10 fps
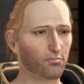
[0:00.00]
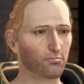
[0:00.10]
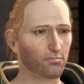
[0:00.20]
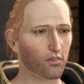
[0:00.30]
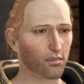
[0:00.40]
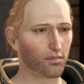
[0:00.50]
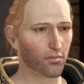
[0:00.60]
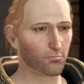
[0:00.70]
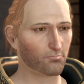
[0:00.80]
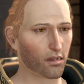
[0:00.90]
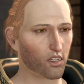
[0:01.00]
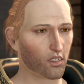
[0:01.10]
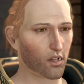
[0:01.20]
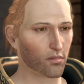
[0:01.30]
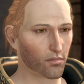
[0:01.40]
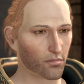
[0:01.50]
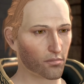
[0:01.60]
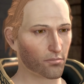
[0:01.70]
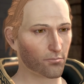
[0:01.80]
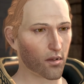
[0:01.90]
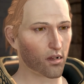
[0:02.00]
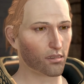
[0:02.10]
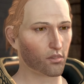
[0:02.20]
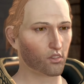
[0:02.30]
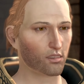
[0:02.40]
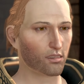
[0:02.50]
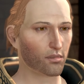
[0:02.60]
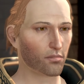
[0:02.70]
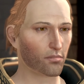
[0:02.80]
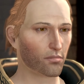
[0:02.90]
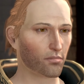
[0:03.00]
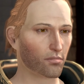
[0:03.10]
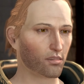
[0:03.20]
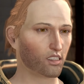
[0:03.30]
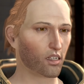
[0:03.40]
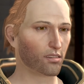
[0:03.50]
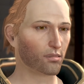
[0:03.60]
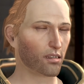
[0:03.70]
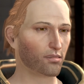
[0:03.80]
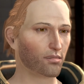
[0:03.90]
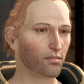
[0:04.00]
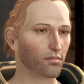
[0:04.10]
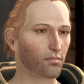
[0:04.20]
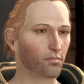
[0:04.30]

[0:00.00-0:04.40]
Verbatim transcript: Spirits of compassion, fortitude, justice.